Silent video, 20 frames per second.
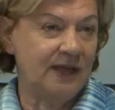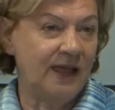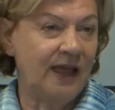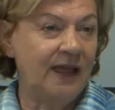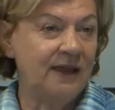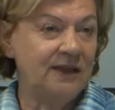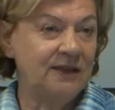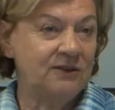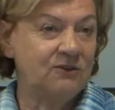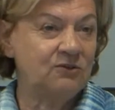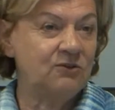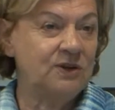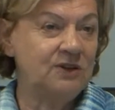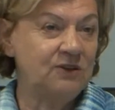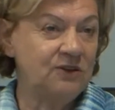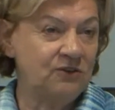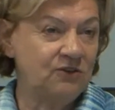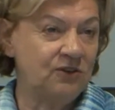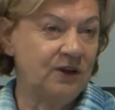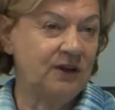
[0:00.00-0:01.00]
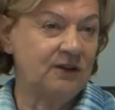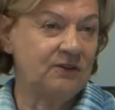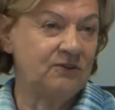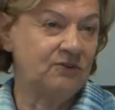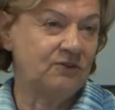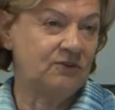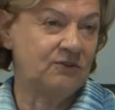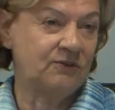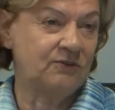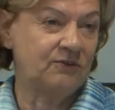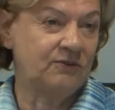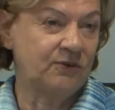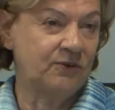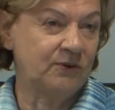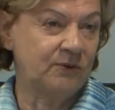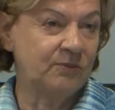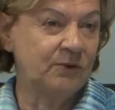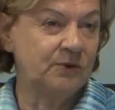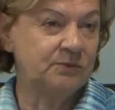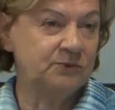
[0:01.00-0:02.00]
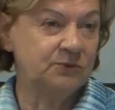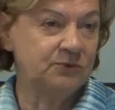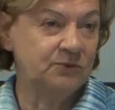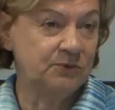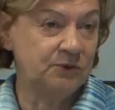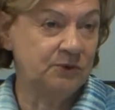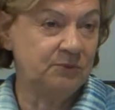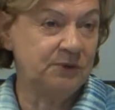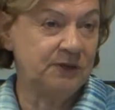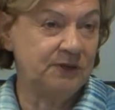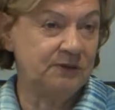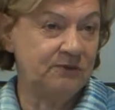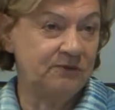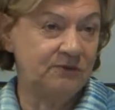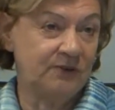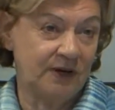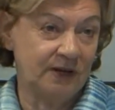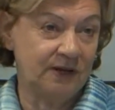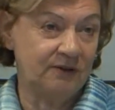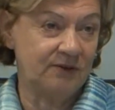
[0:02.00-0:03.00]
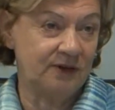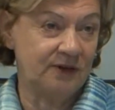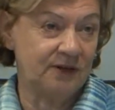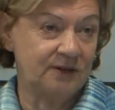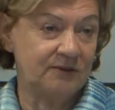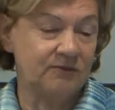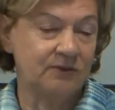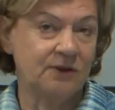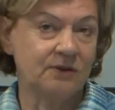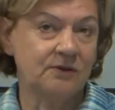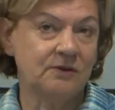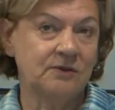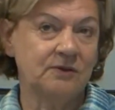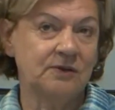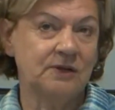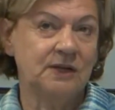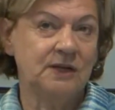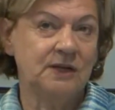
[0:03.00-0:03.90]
Any treaty change for the moment would be very, very difficult.